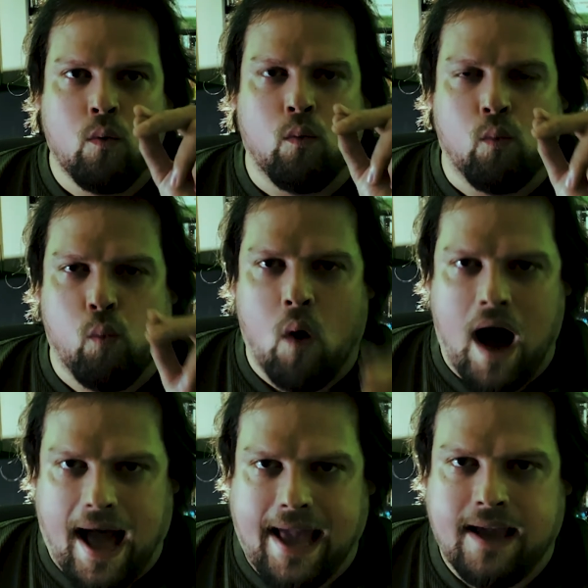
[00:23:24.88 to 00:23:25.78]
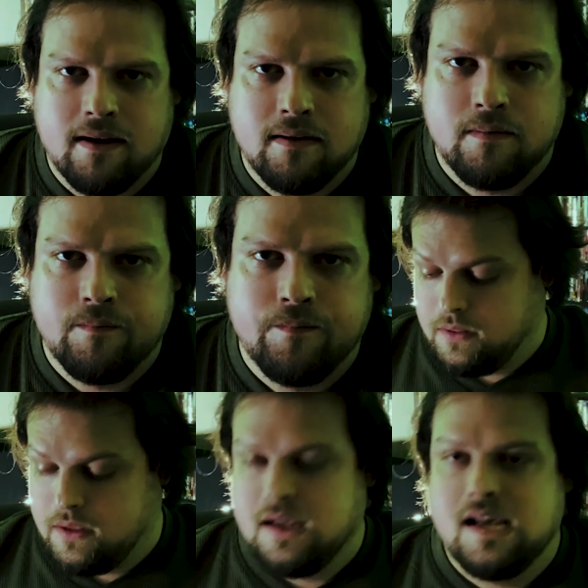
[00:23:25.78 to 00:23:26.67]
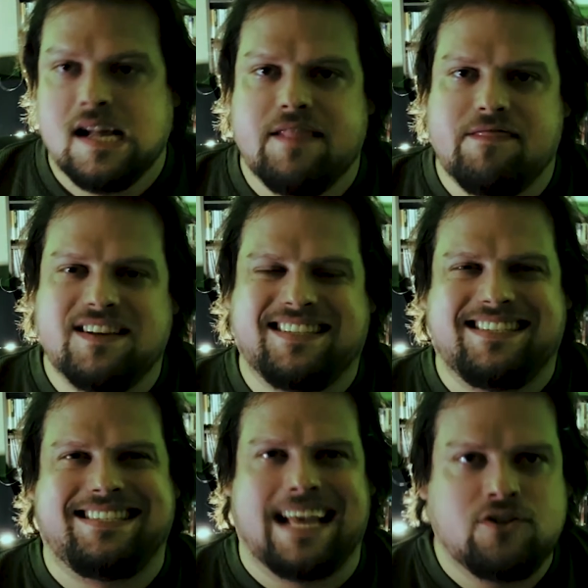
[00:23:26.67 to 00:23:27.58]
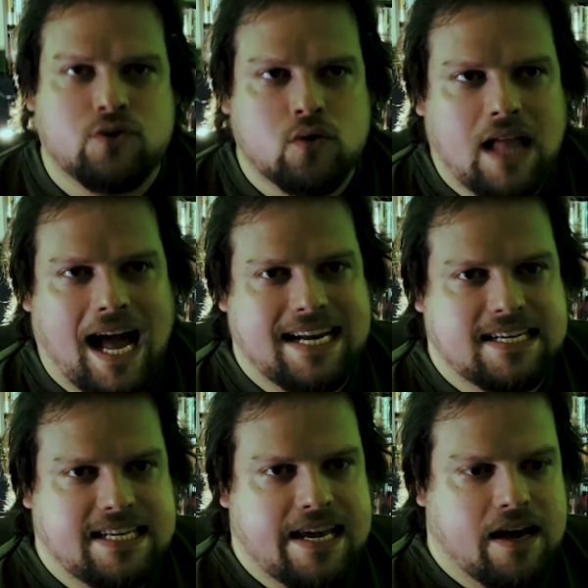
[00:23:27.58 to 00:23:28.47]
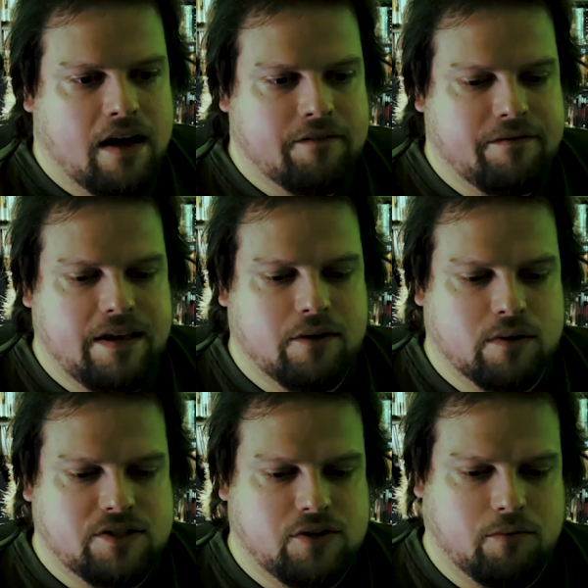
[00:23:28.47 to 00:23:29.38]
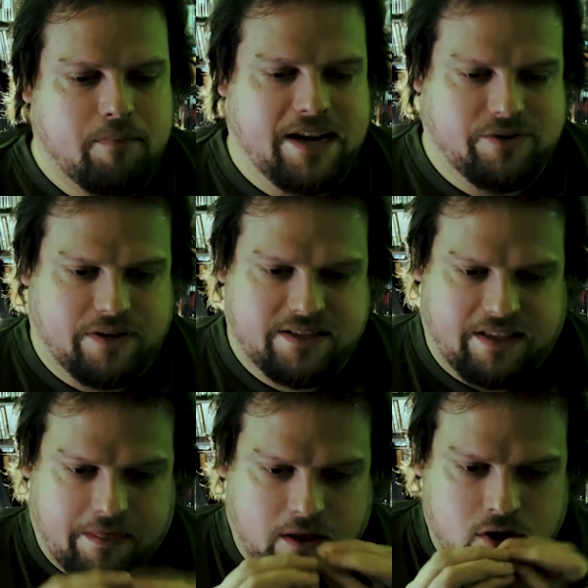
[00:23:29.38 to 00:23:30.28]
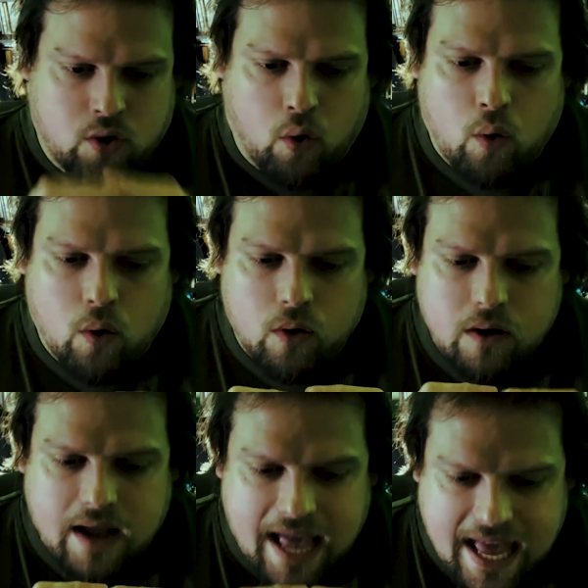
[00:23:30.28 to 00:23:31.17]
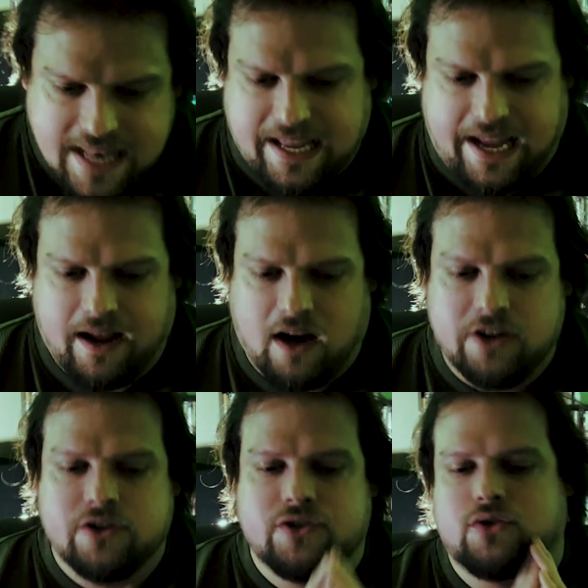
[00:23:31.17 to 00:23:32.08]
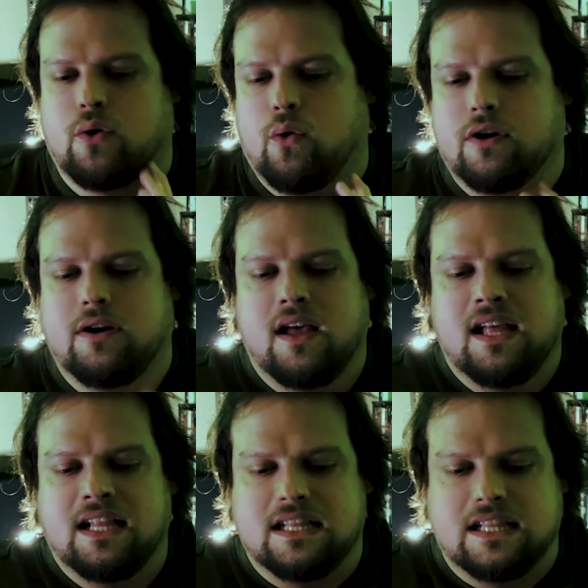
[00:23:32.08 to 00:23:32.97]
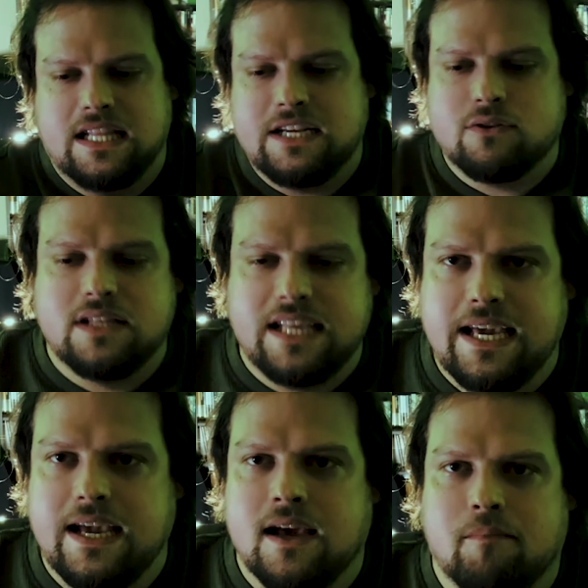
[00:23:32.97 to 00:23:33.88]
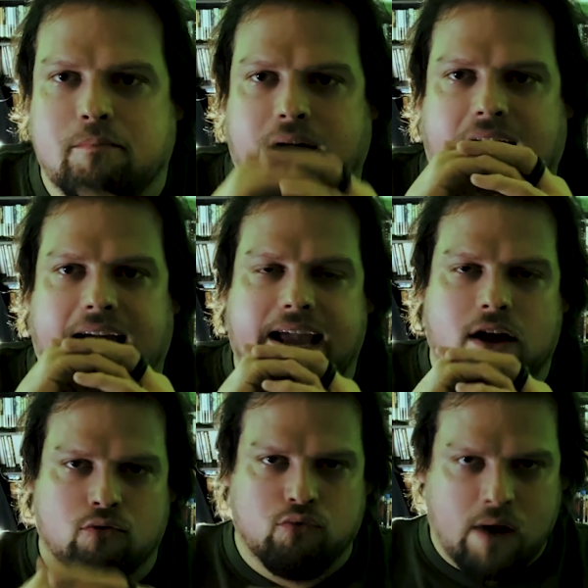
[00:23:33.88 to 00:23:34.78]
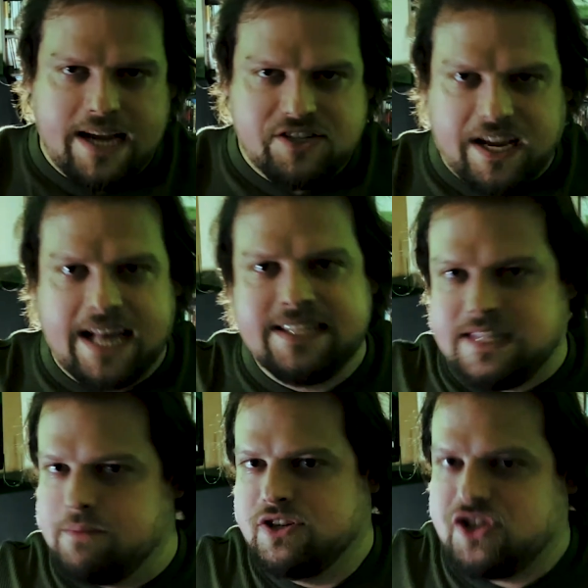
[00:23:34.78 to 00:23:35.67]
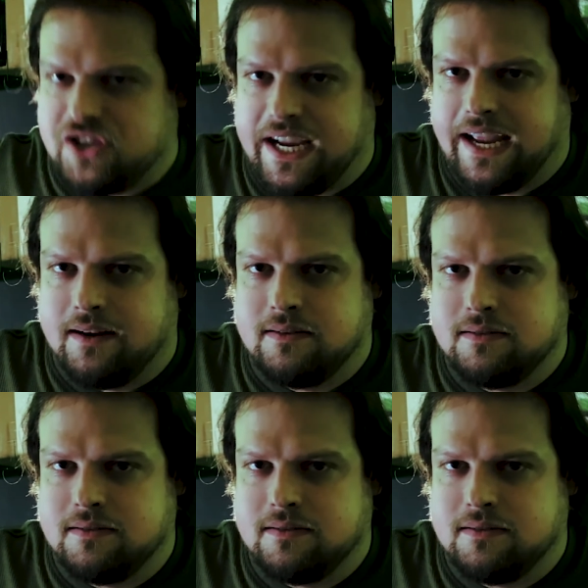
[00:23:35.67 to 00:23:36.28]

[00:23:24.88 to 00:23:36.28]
Why? The central idea of the original Matrix, like the core ending, underscored literally by Rage Against the Machine,